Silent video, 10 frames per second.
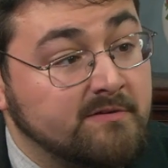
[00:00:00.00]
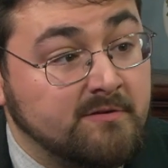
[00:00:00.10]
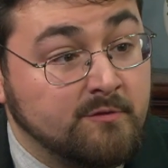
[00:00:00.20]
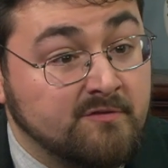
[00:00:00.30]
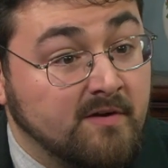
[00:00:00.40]

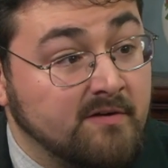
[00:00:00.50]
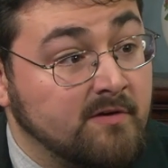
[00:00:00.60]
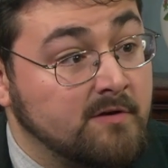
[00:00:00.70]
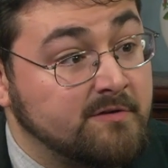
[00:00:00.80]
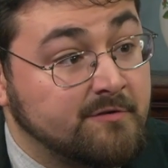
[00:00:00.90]
she was very,
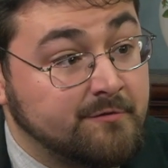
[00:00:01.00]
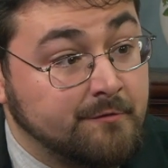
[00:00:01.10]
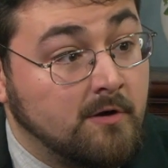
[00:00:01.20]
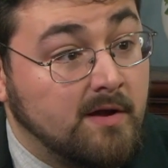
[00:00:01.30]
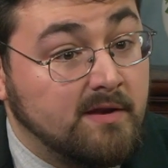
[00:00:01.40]
very
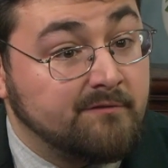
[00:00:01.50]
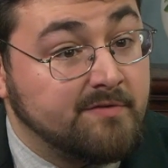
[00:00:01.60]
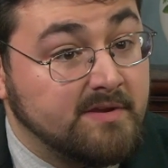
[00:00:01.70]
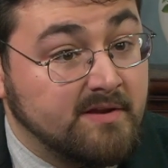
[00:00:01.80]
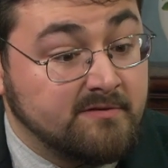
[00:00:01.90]
distraught, and for
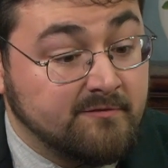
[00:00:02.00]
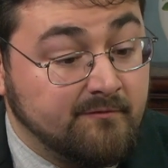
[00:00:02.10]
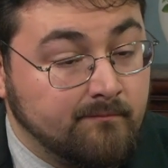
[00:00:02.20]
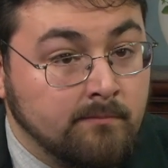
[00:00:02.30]
the next